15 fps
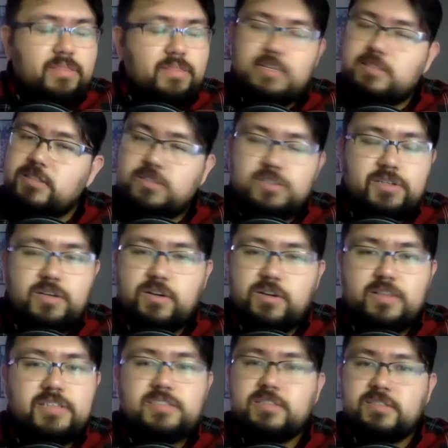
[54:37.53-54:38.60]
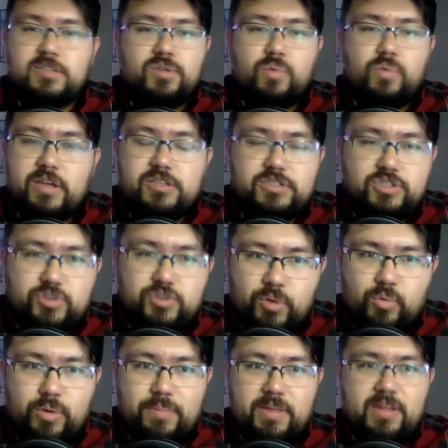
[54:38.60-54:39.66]
this isn't good this isn't the way you should treat
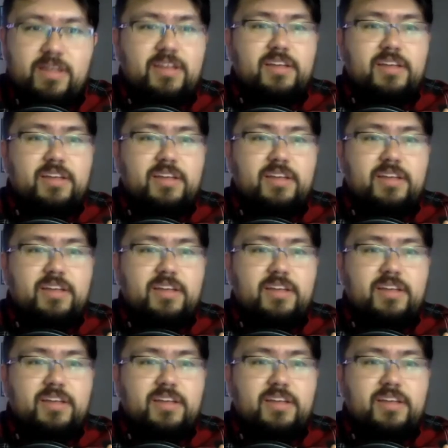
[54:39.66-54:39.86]
women